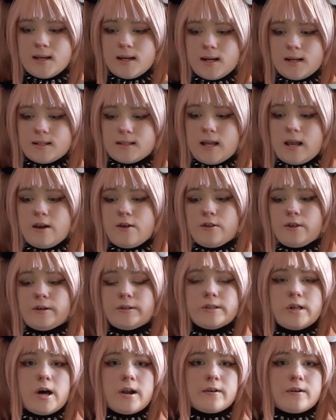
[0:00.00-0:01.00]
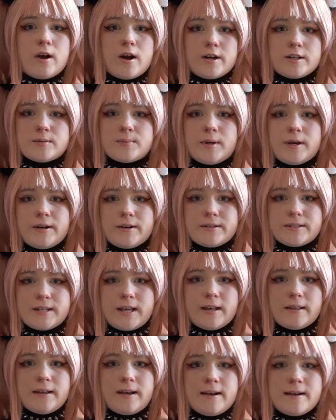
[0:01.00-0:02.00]
Because I know that a lot of cosplayers
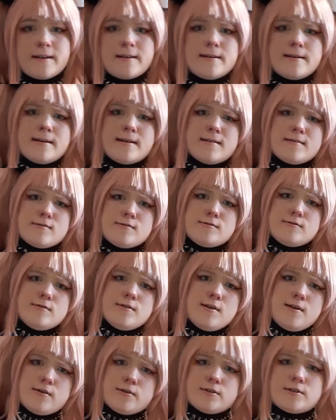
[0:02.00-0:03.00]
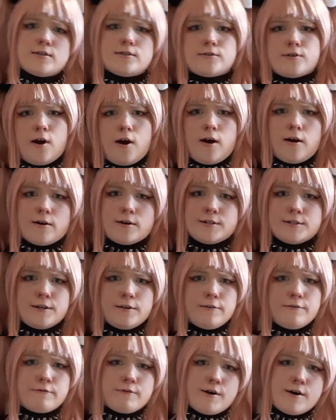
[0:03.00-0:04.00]
get like, your scar's
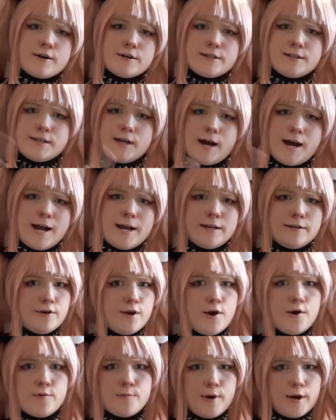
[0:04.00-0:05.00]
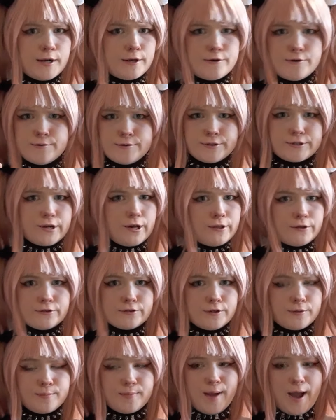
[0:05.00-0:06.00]
on the wrong side. No, Monokuma's
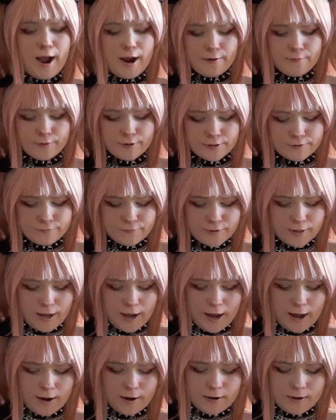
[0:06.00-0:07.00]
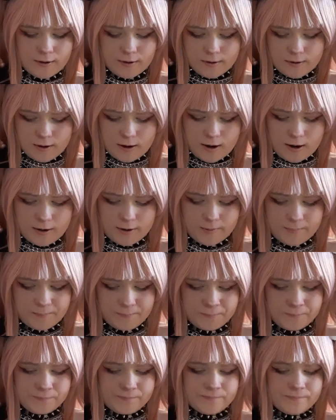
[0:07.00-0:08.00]
colors are backwards for that. But
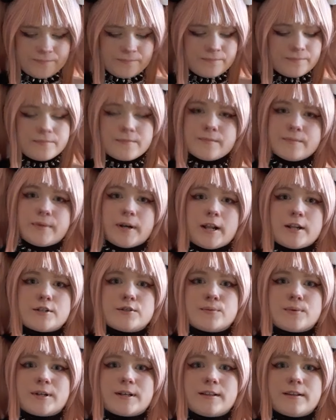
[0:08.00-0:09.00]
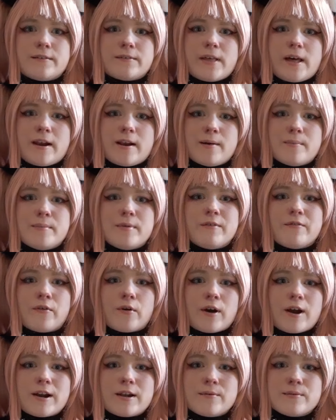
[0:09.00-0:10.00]
I just want to clear that up
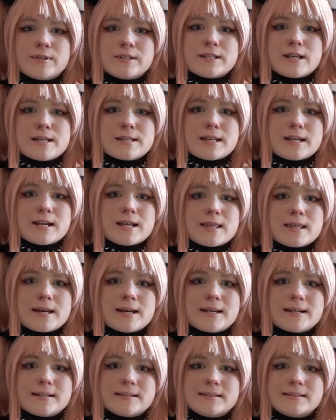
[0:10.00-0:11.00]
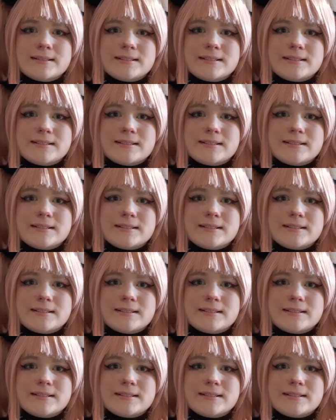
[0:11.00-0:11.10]
before anyone says anything.